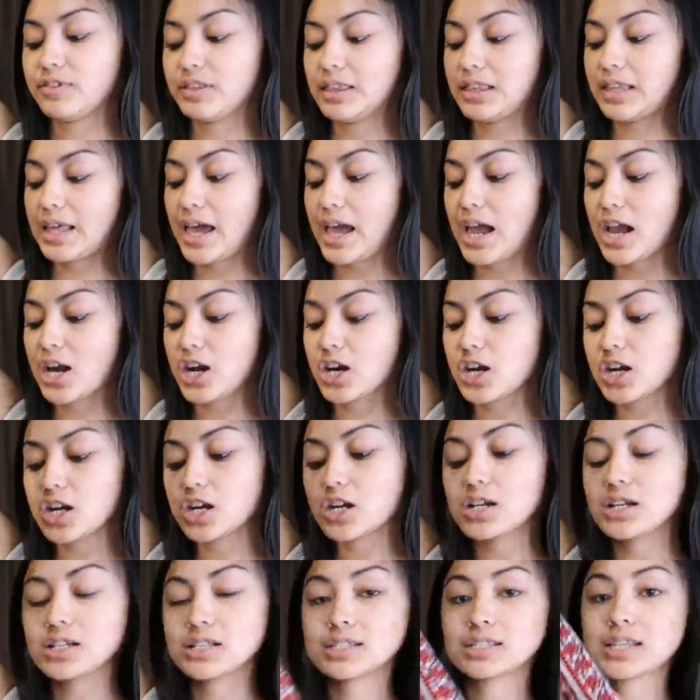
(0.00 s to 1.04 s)

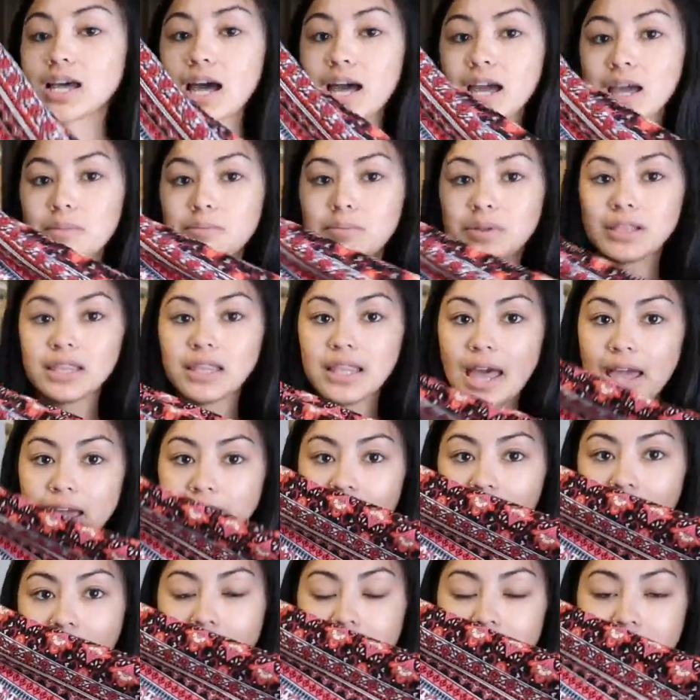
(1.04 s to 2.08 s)
flare type
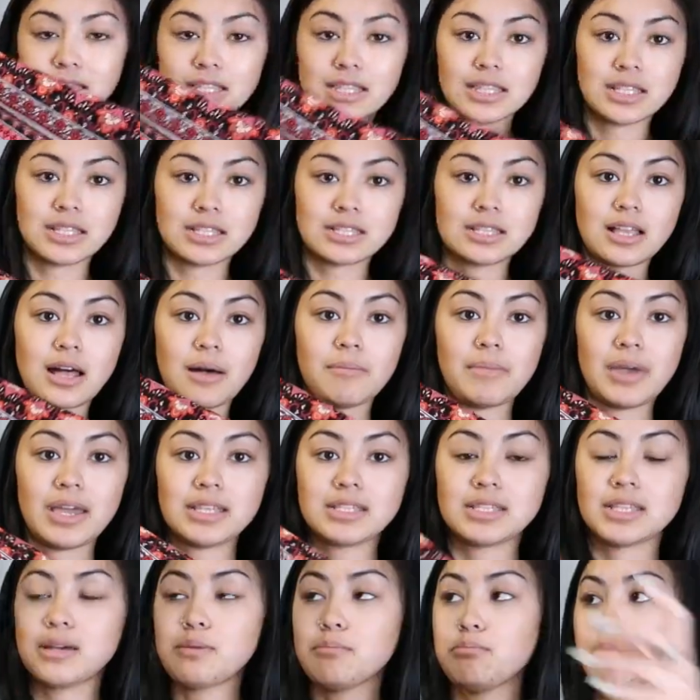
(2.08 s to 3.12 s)
leggings in this
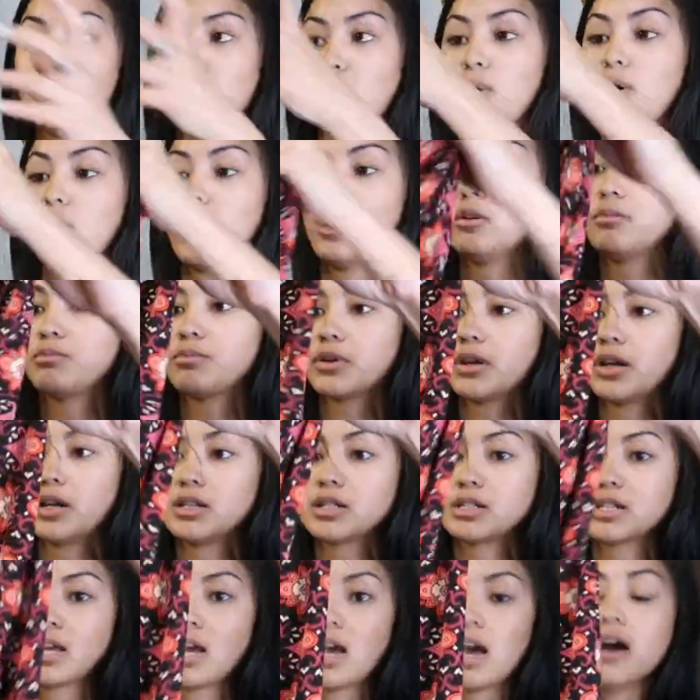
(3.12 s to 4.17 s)
amazing boho
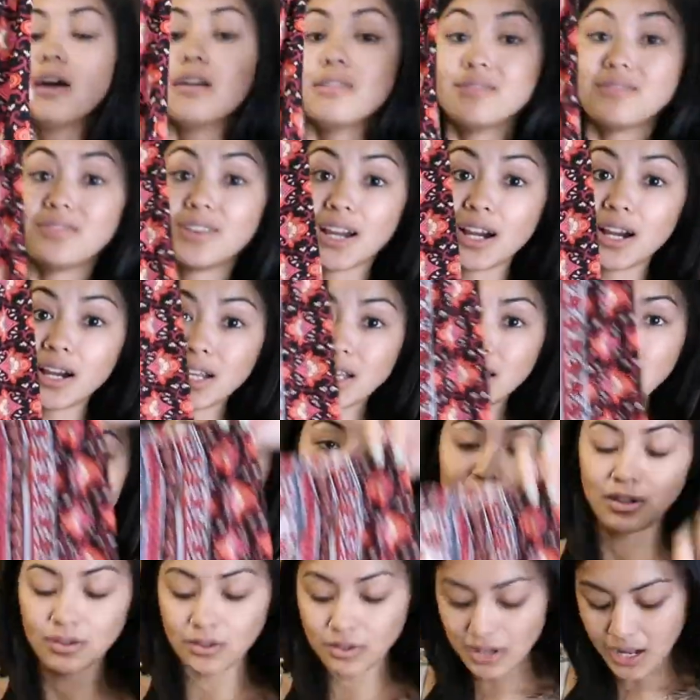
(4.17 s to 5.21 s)
print. Very
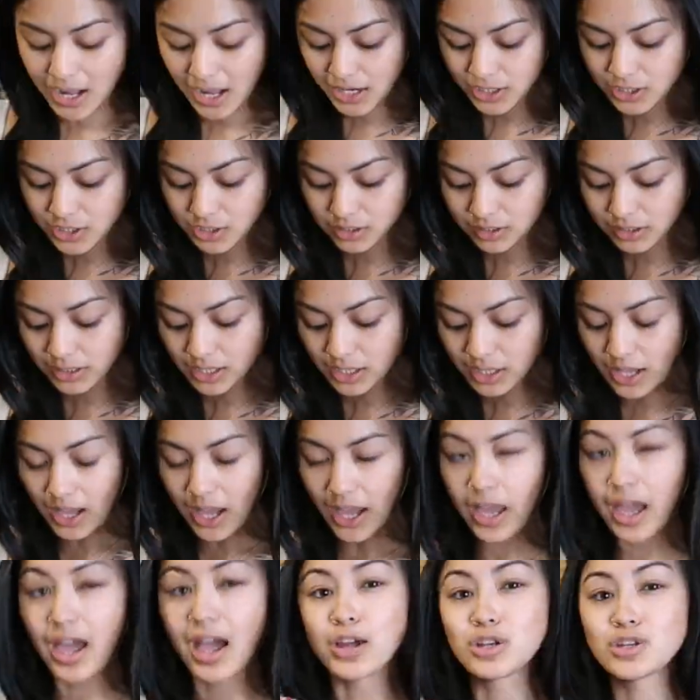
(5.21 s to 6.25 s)
cute, actually. I
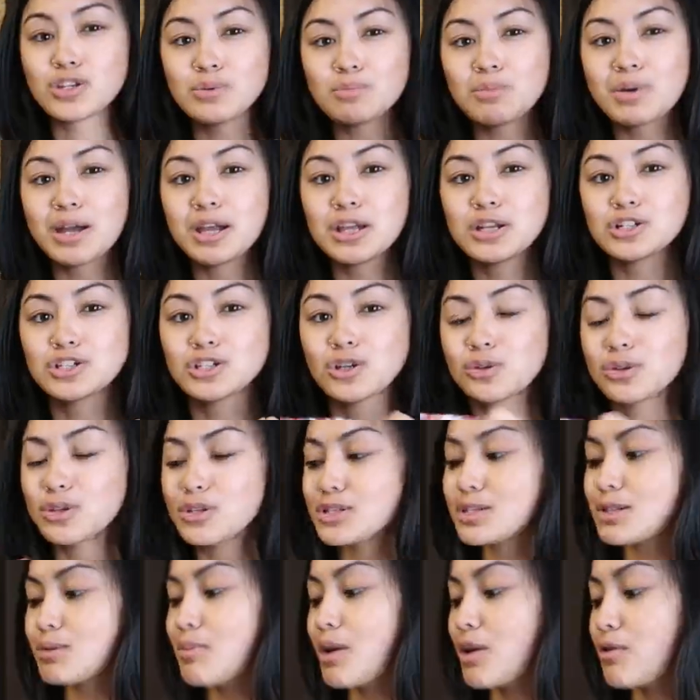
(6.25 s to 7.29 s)
actually might show
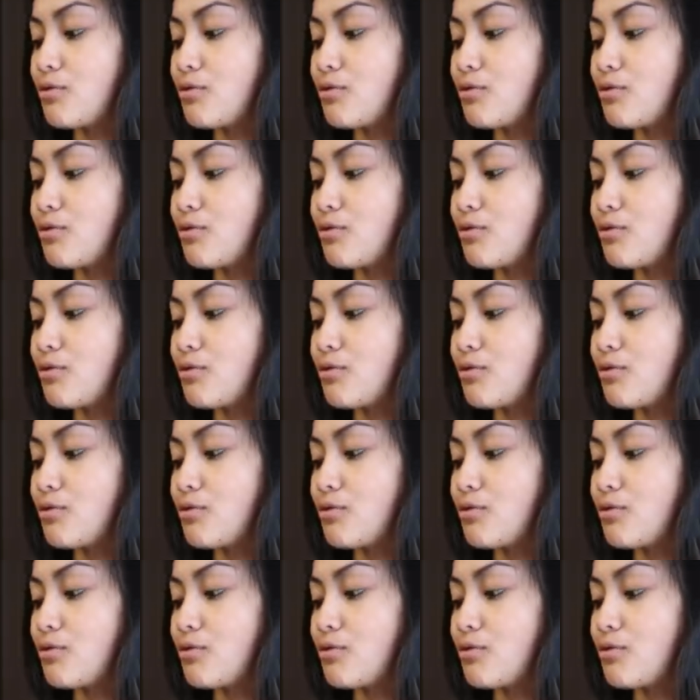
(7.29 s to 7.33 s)
these to